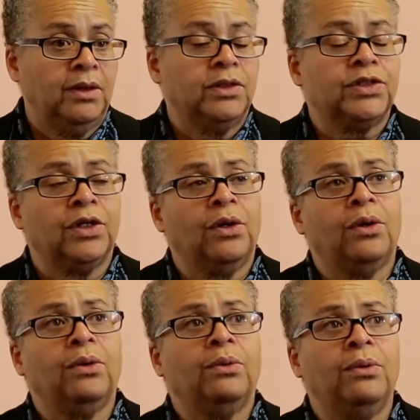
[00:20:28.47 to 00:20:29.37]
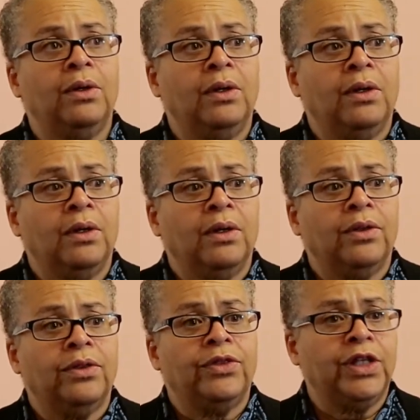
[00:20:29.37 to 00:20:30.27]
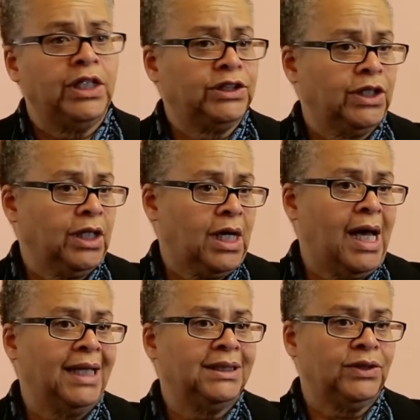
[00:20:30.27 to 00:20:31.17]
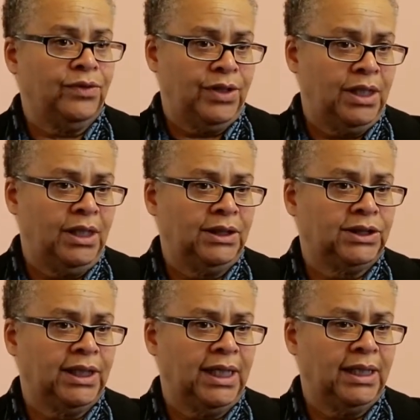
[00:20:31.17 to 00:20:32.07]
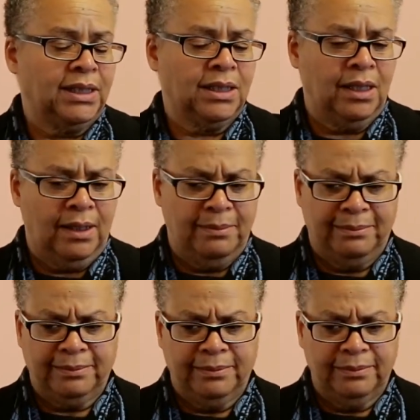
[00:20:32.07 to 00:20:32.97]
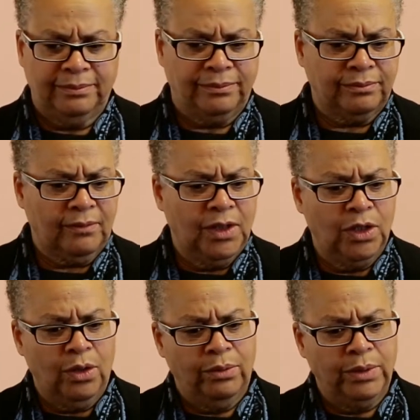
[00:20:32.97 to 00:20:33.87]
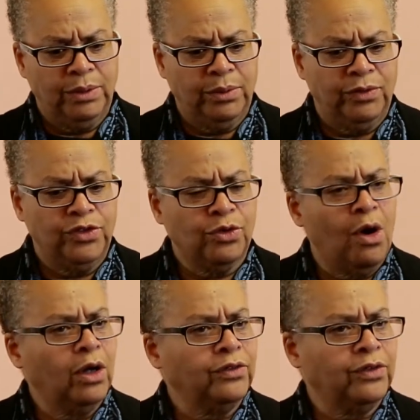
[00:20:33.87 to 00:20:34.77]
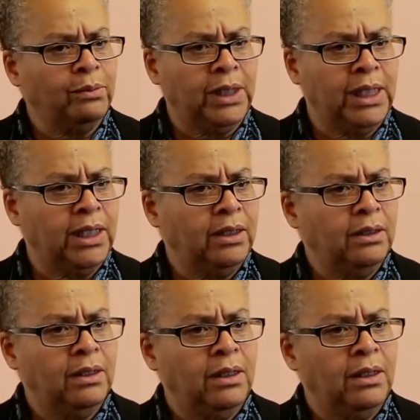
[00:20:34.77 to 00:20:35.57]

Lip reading: So these are the kinds of things that, we've drawn from Lane.